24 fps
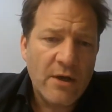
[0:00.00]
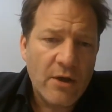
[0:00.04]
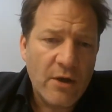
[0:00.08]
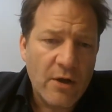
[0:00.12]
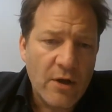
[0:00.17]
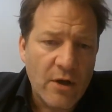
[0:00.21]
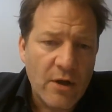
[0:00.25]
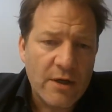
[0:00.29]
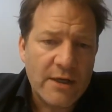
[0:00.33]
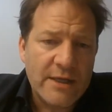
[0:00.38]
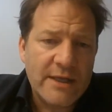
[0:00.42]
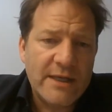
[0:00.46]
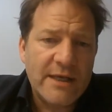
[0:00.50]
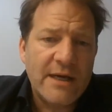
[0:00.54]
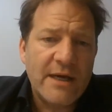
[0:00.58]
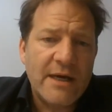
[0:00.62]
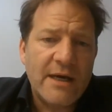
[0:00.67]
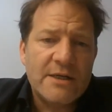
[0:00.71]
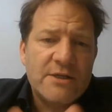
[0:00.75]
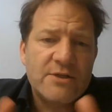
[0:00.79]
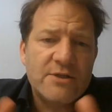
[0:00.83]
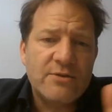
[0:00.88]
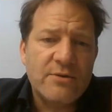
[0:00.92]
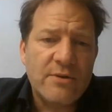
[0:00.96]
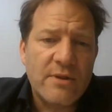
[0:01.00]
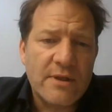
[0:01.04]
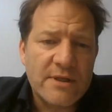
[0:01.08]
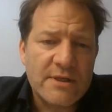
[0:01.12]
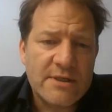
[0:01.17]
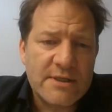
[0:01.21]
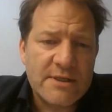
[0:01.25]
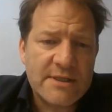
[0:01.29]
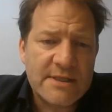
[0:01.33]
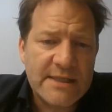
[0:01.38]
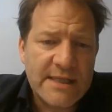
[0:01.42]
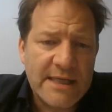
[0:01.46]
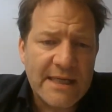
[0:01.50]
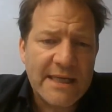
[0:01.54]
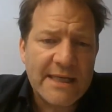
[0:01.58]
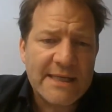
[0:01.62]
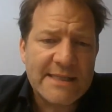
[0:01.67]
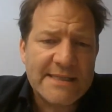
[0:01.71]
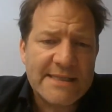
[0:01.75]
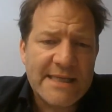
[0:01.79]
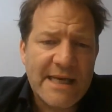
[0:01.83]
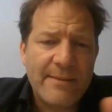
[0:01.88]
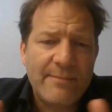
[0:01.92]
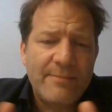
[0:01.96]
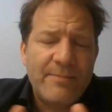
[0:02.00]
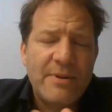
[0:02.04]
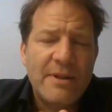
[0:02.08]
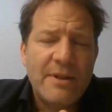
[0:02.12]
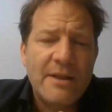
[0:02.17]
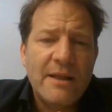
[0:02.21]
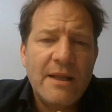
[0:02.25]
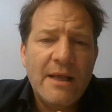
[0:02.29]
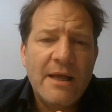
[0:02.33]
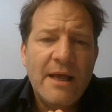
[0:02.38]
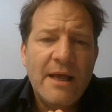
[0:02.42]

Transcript: earlier to the steel example.